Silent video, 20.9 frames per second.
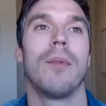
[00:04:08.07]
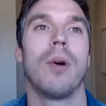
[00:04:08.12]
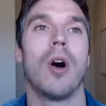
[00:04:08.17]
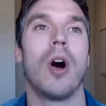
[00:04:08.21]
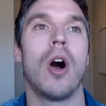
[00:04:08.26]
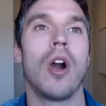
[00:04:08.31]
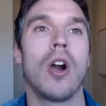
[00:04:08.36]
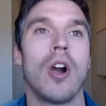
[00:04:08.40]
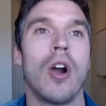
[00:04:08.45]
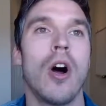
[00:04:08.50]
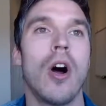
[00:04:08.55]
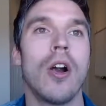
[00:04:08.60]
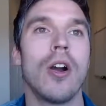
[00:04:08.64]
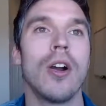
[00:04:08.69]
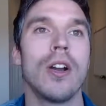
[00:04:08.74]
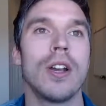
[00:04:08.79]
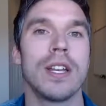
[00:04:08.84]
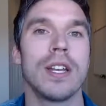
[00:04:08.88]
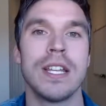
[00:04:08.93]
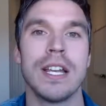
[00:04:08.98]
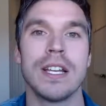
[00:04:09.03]
Our
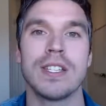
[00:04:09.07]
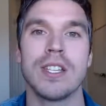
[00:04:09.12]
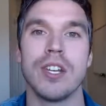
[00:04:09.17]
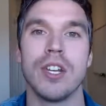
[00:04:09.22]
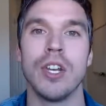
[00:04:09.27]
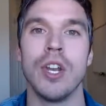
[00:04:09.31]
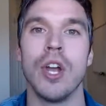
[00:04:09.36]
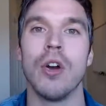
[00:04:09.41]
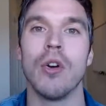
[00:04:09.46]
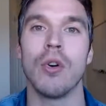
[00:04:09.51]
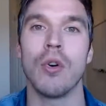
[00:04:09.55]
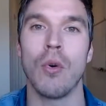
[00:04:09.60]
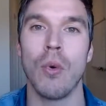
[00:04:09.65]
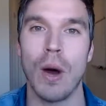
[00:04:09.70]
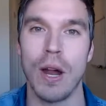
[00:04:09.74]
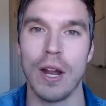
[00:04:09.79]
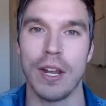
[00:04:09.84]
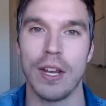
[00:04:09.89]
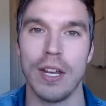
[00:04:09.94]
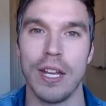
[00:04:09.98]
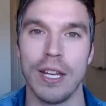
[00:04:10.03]
heart doesn't know
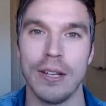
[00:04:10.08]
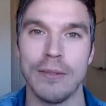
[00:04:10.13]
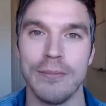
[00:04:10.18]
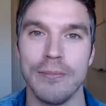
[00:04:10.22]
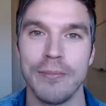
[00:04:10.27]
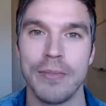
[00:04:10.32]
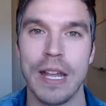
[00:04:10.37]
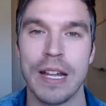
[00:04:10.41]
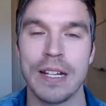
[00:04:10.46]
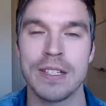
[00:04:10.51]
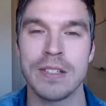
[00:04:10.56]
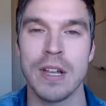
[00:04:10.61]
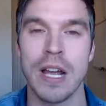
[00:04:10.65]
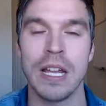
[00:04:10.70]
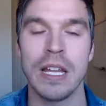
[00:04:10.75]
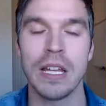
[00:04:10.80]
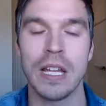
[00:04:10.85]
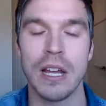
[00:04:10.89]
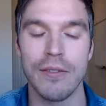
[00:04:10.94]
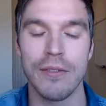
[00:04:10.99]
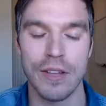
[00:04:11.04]
quantity. I
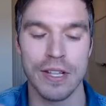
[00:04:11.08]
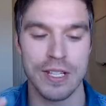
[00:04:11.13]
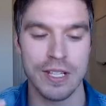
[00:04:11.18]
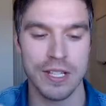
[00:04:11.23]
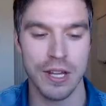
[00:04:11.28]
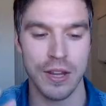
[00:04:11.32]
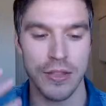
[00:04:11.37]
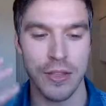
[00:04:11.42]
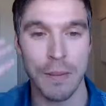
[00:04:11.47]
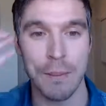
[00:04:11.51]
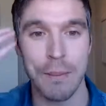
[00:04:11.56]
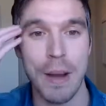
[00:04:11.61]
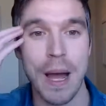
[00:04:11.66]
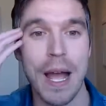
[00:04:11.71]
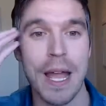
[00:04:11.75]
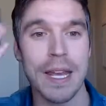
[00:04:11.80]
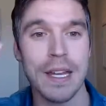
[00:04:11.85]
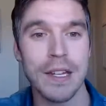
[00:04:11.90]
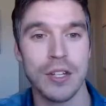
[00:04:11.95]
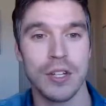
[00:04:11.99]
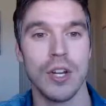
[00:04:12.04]
love this. The
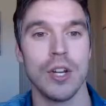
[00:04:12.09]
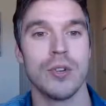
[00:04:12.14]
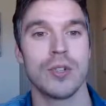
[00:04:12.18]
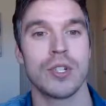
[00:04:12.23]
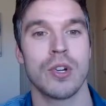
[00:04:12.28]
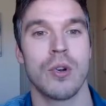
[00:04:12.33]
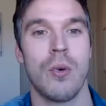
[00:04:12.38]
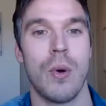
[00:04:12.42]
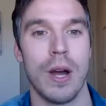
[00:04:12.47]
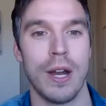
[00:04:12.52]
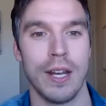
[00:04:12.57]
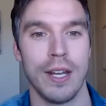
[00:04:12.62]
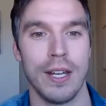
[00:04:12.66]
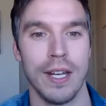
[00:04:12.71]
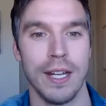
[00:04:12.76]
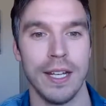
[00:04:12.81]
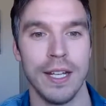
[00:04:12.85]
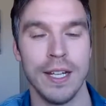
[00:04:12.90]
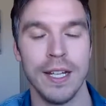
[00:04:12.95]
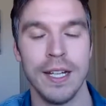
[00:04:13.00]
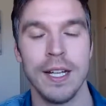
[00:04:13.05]
mind knows
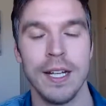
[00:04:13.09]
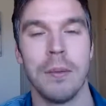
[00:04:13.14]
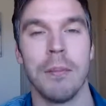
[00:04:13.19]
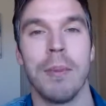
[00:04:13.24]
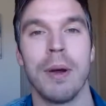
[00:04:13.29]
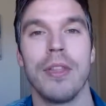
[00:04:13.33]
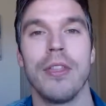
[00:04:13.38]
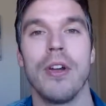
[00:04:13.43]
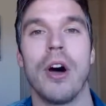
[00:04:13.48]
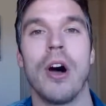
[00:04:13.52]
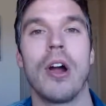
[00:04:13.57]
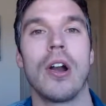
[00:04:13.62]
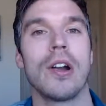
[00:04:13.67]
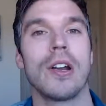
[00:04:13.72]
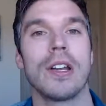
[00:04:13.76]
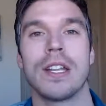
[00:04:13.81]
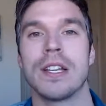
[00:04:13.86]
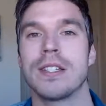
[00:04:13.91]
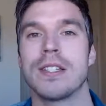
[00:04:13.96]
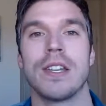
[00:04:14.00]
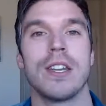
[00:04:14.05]
quantity, but the heart
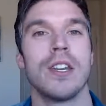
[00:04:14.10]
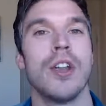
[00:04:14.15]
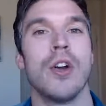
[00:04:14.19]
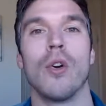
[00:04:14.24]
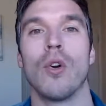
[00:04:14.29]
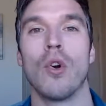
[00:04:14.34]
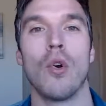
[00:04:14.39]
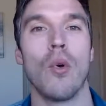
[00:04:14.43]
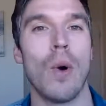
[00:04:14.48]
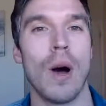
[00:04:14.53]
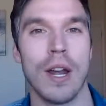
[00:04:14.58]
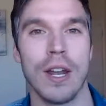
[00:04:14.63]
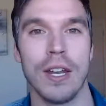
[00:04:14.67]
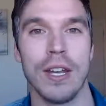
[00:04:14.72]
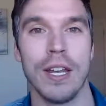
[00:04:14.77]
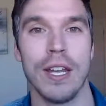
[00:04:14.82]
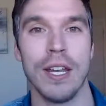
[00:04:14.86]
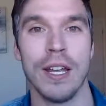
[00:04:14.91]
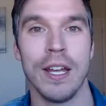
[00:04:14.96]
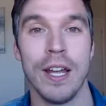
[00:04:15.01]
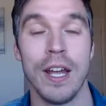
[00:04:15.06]
doesn't know
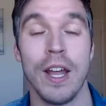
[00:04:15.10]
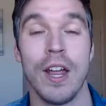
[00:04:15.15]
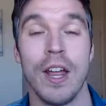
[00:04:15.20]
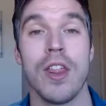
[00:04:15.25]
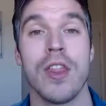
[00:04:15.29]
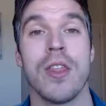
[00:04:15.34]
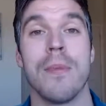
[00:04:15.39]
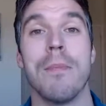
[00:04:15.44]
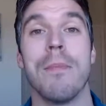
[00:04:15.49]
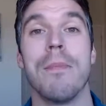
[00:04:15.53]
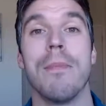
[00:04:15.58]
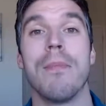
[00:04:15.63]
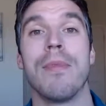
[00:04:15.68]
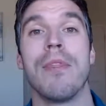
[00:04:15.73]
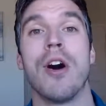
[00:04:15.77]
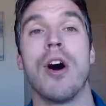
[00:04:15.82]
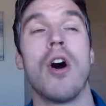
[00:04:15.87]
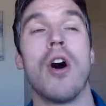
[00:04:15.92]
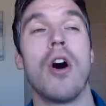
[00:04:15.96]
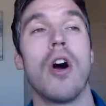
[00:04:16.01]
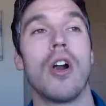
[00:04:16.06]
quantity. The
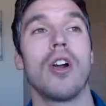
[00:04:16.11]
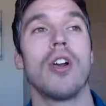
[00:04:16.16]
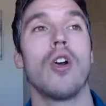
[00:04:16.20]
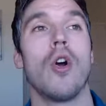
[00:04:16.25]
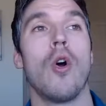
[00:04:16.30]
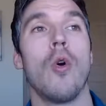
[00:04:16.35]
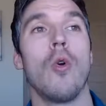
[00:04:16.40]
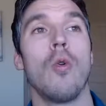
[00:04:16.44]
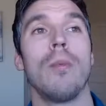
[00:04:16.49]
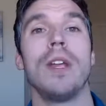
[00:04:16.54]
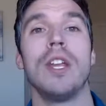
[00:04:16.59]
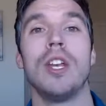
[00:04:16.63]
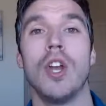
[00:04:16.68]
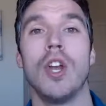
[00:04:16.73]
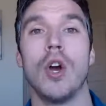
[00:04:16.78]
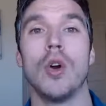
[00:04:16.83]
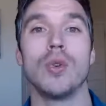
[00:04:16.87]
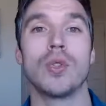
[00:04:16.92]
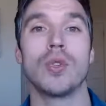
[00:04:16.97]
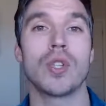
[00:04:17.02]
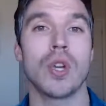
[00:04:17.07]
heart only
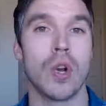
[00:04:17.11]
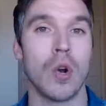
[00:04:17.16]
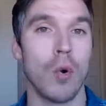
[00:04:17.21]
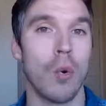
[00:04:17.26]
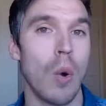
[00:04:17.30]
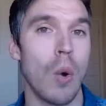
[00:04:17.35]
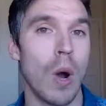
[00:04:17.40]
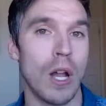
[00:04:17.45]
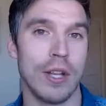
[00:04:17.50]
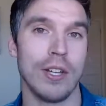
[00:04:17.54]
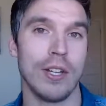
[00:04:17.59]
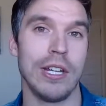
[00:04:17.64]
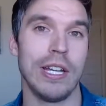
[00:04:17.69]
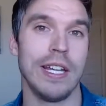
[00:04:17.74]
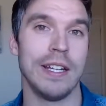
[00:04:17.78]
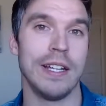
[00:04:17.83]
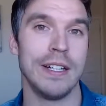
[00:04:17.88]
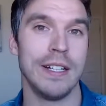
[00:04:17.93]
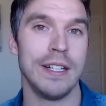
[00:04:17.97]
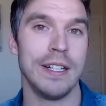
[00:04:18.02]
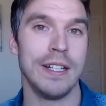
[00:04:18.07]
knows quality.